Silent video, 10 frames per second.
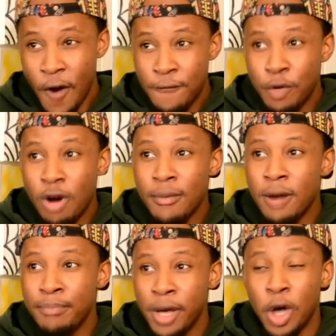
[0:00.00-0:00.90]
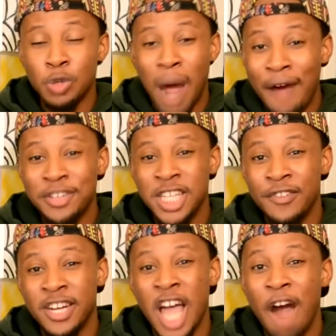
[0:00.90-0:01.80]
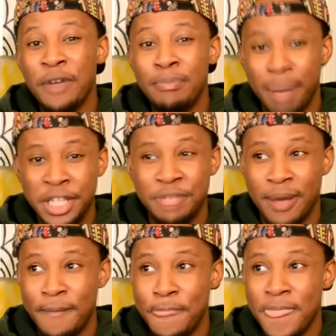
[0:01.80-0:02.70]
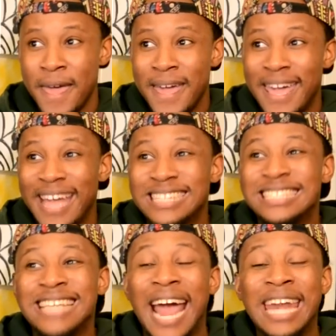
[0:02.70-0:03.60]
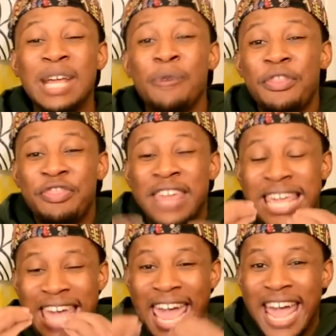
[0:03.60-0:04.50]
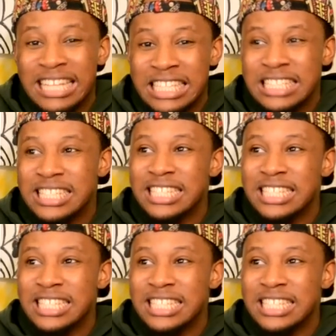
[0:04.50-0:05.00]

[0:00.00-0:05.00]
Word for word: former Bills wide receiver Kelvin Benjamin is signing with the Kansas